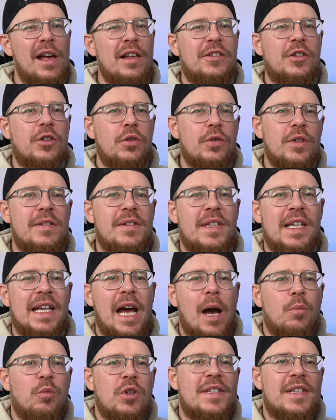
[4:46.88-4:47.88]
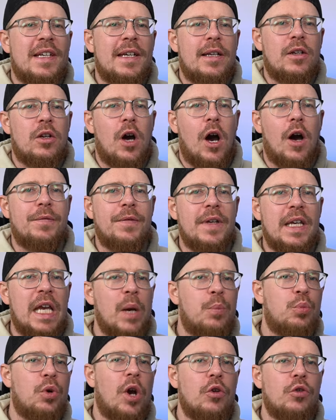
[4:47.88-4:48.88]
as soon as the camera turned off, he
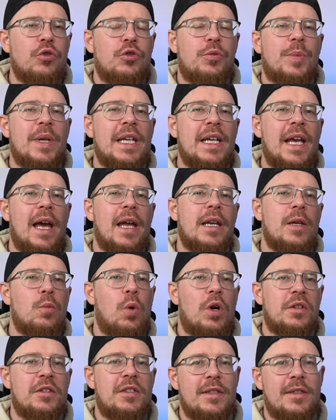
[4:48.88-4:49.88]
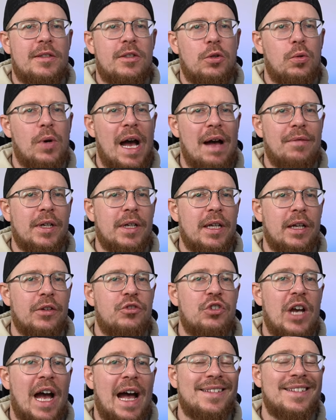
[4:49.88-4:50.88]
approached me and he wanted to have a little
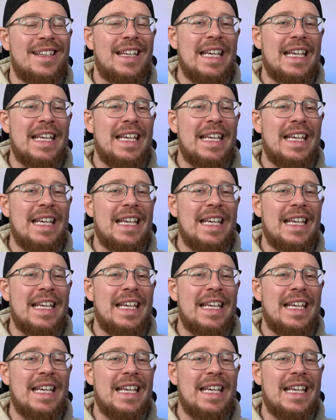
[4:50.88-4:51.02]
chat.